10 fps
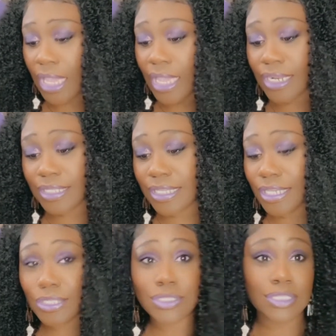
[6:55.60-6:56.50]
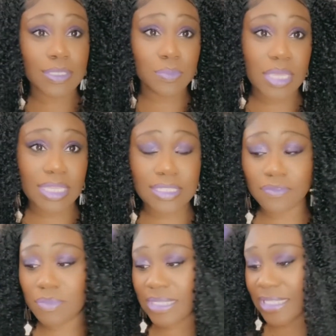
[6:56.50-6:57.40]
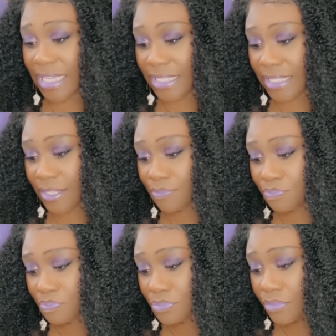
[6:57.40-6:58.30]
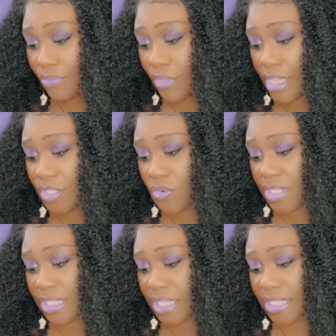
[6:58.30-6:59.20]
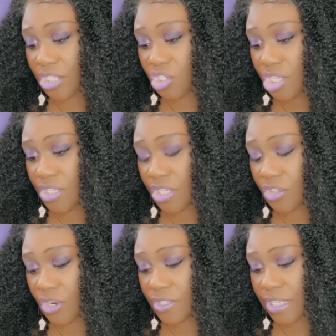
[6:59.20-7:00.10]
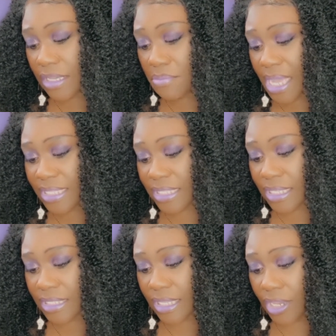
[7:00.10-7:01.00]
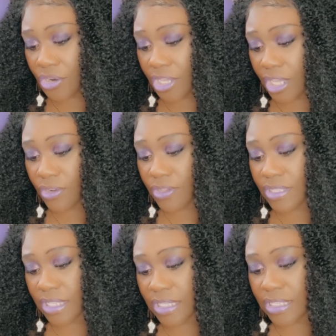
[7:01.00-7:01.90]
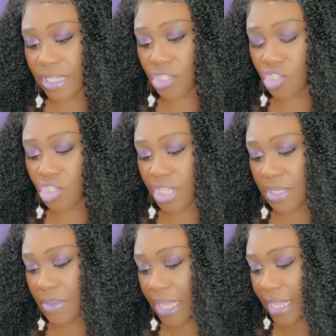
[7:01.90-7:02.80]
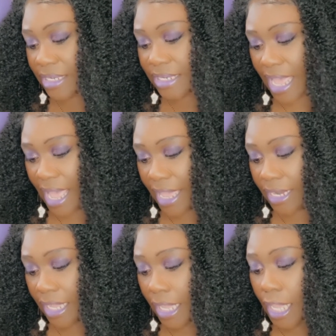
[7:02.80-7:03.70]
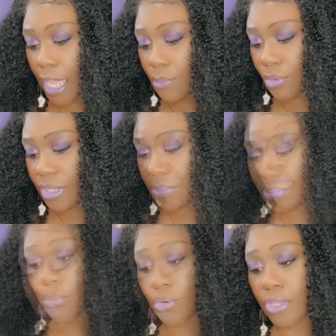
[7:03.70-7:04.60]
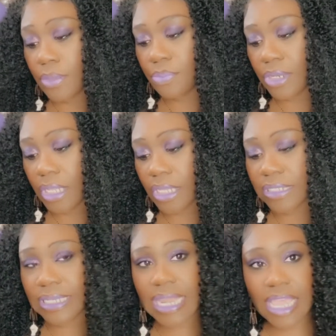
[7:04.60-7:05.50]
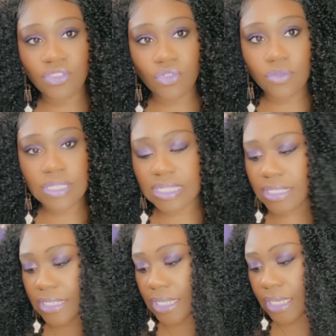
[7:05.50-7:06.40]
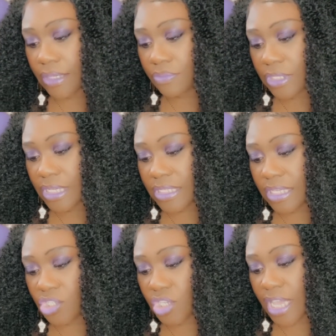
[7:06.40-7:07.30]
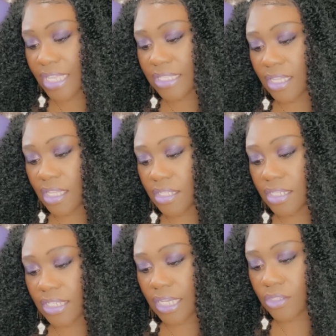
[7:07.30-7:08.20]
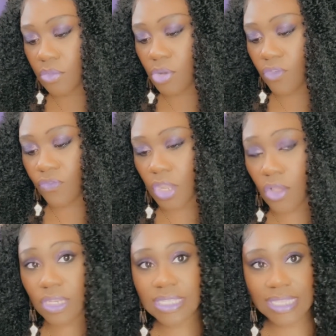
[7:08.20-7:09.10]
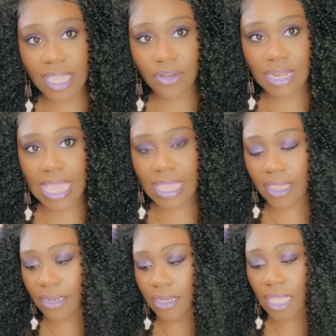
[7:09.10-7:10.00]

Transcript: Let's get into the specs of Miss Tessa. So it says that she's a 13x6 ear to 6-inch deep, hand tied, pre-plucked, natural density. It says she has an undetectable, flawless hairline.